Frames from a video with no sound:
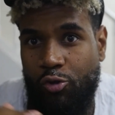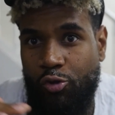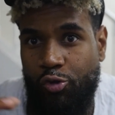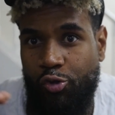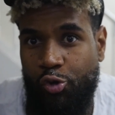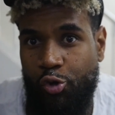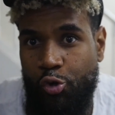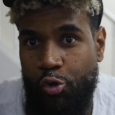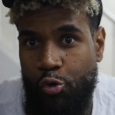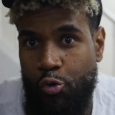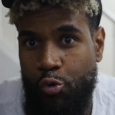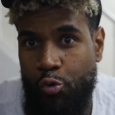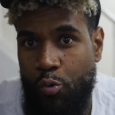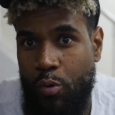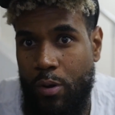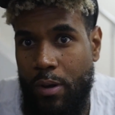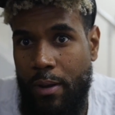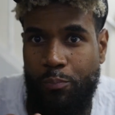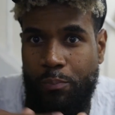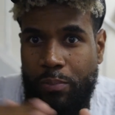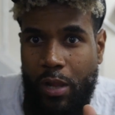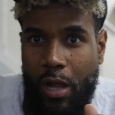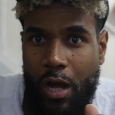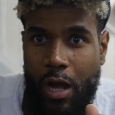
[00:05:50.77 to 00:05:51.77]
to
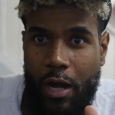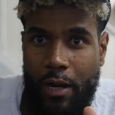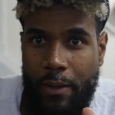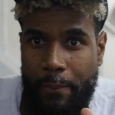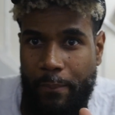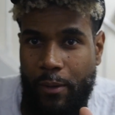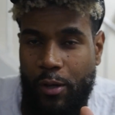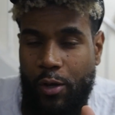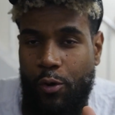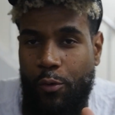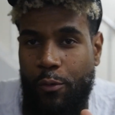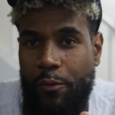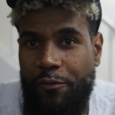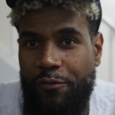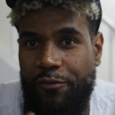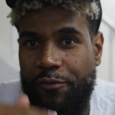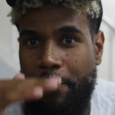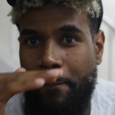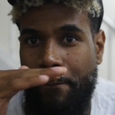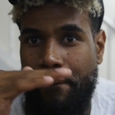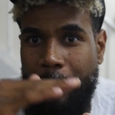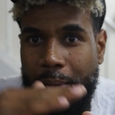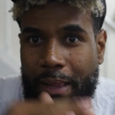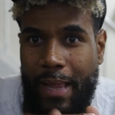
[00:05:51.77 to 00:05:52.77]
blonde, but going
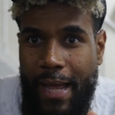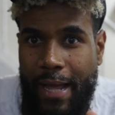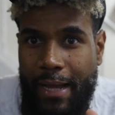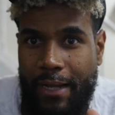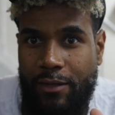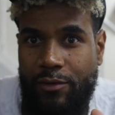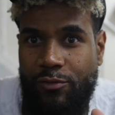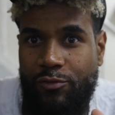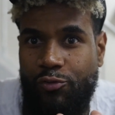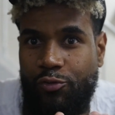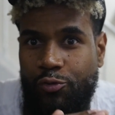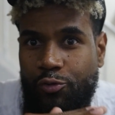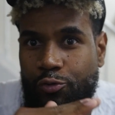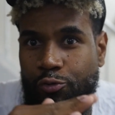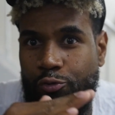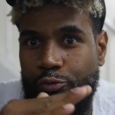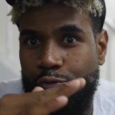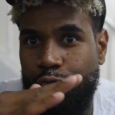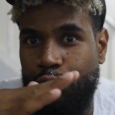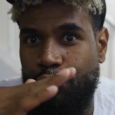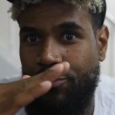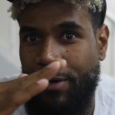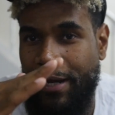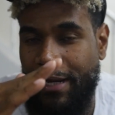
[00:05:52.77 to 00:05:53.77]
from black to
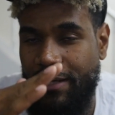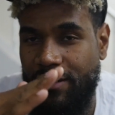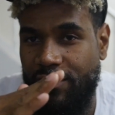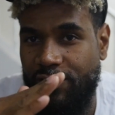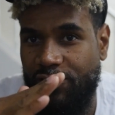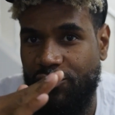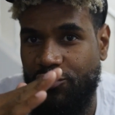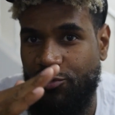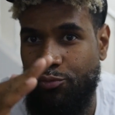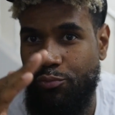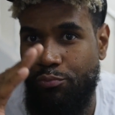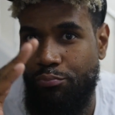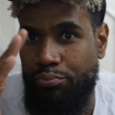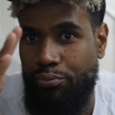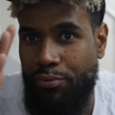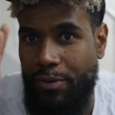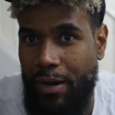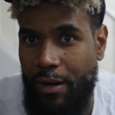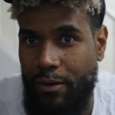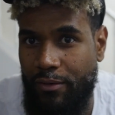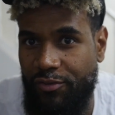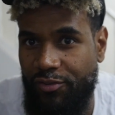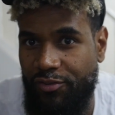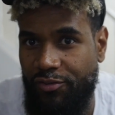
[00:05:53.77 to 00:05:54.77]
reddish to
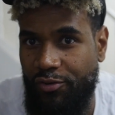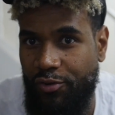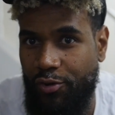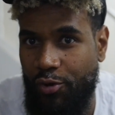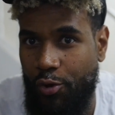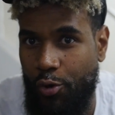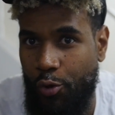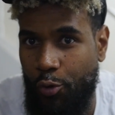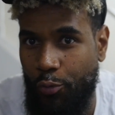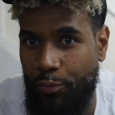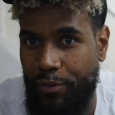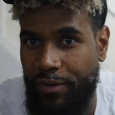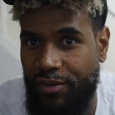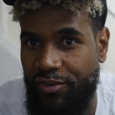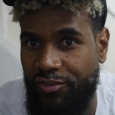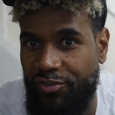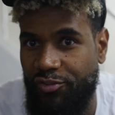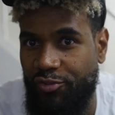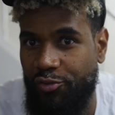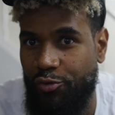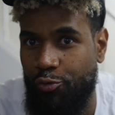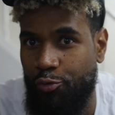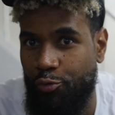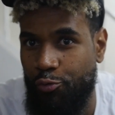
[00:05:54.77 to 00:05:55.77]
brownish to
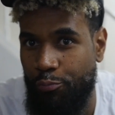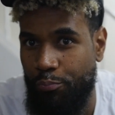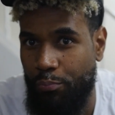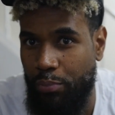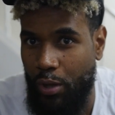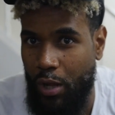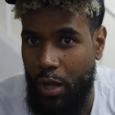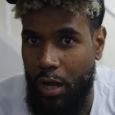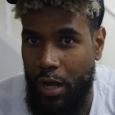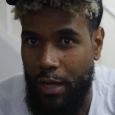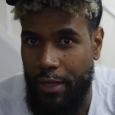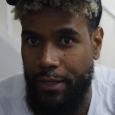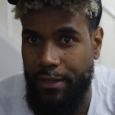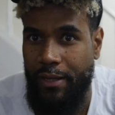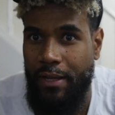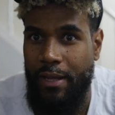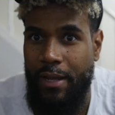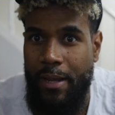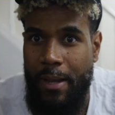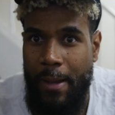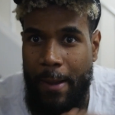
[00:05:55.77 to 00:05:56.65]
goldish to blonde.